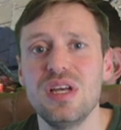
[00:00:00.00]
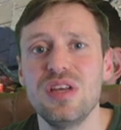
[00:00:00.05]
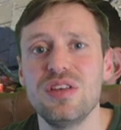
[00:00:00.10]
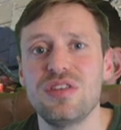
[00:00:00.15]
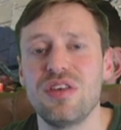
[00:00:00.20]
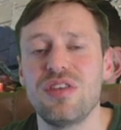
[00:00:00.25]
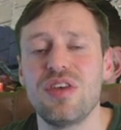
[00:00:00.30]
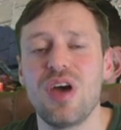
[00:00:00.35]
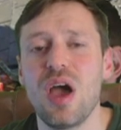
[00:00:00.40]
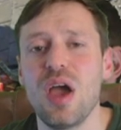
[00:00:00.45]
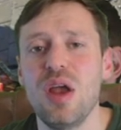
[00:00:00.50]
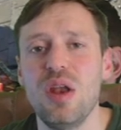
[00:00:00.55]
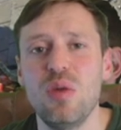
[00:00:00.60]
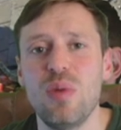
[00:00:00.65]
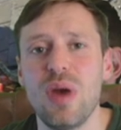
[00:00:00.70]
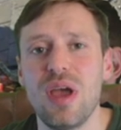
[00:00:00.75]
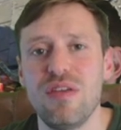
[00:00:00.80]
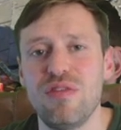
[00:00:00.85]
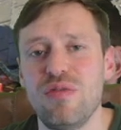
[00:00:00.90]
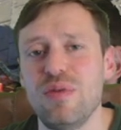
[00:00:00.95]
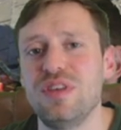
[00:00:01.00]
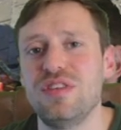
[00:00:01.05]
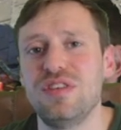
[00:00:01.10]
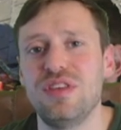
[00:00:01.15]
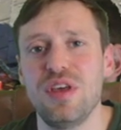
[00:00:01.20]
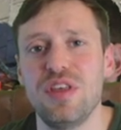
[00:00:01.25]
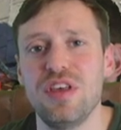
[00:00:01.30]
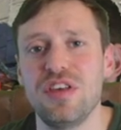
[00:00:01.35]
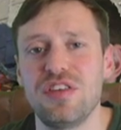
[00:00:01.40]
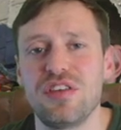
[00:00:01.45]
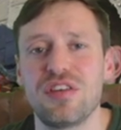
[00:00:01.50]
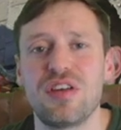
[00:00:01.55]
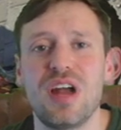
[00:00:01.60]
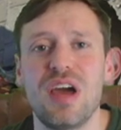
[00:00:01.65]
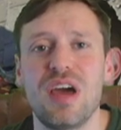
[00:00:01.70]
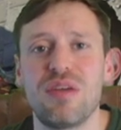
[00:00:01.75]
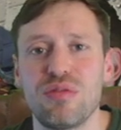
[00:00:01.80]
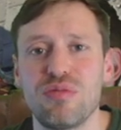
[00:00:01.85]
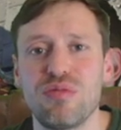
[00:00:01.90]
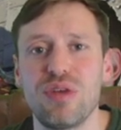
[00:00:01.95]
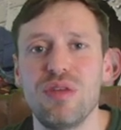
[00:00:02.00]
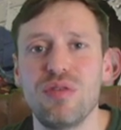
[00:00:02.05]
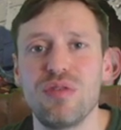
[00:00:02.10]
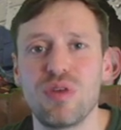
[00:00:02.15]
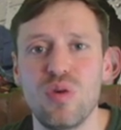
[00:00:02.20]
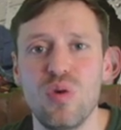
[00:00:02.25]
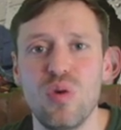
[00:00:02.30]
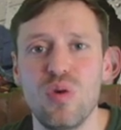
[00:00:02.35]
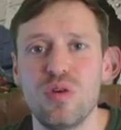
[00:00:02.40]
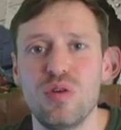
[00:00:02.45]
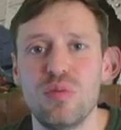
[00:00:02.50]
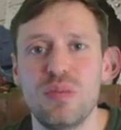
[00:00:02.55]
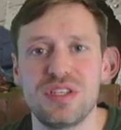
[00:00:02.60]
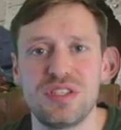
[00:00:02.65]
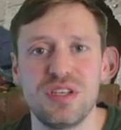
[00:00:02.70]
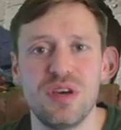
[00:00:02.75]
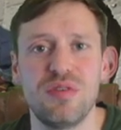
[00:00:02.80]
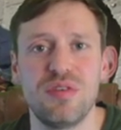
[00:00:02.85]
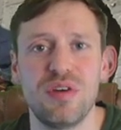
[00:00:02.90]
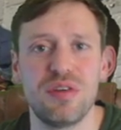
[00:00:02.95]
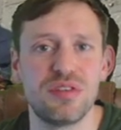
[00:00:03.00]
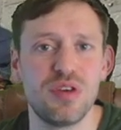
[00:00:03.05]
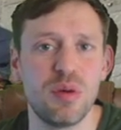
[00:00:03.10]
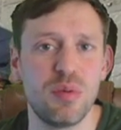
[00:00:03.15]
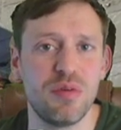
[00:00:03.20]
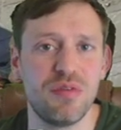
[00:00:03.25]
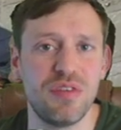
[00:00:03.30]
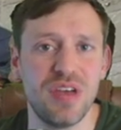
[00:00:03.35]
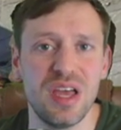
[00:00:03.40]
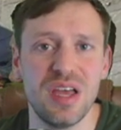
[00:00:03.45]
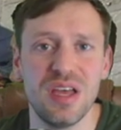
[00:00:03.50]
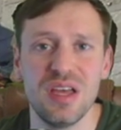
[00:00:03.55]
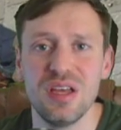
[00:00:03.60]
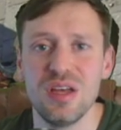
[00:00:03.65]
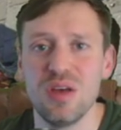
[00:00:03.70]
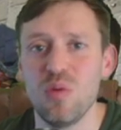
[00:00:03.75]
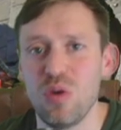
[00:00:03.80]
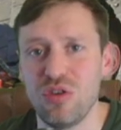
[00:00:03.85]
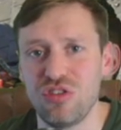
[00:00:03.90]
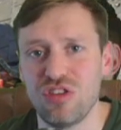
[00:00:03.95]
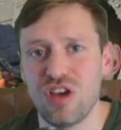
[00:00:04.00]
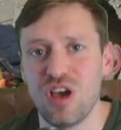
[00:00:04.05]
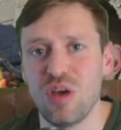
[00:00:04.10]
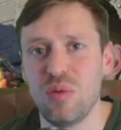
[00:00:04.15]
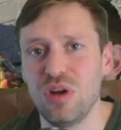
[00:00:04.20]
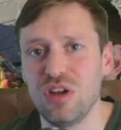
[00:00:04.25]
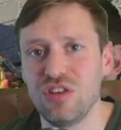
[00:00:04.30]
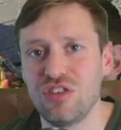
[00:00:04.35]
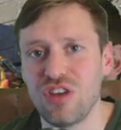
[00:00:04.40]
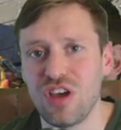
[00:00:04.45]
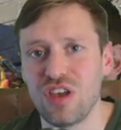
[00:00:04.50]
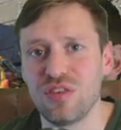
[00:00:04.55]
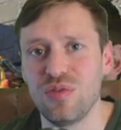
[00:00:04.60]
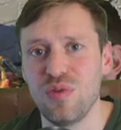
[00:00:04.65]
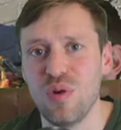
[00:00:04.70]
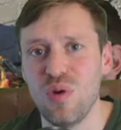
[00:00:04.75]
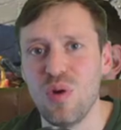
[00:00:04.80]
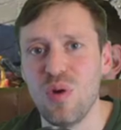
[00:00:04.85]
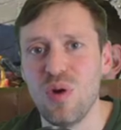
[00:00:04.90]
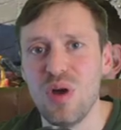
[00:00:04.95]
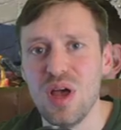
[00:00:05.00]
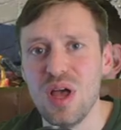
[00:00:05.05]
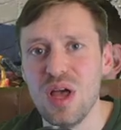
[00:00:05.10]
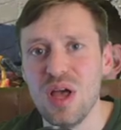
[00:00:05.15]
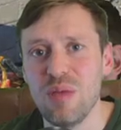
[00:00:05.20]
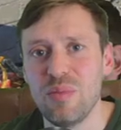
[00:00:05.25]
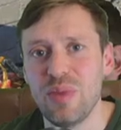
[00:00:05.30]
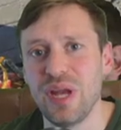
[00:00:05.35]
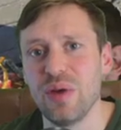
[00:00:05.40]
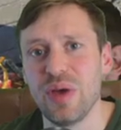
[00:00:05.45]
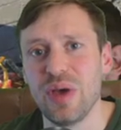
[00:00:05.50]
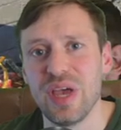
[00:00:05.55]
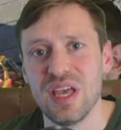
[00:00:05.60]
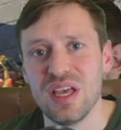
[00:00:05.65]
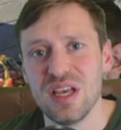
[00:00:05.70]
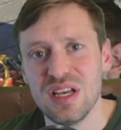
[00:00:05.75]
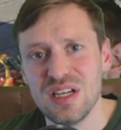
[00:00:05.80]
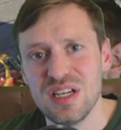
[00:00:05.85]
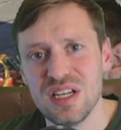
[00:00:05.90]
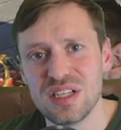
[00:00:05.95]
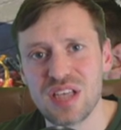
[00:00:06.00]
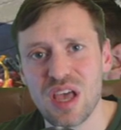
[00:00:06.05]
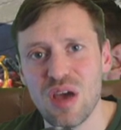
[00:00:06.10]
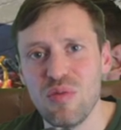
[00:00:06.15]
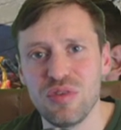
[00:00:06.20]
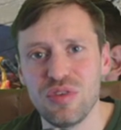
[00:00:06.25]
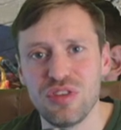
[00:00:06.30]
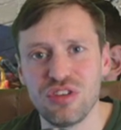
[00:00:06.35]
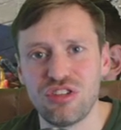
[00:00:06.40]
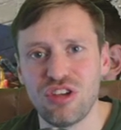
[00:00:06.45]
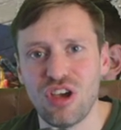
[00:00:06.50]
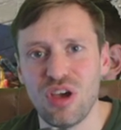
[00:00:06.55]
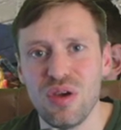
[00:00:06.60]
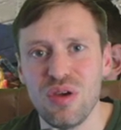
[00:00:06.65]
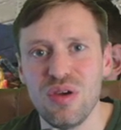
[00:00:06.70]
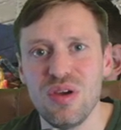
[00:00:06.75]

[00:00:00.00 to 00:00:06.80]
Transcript: So the only way for me to do this is I'm gonna have to re-record myself over the top of it, which I apologize for. But anyway, let's get on with the show.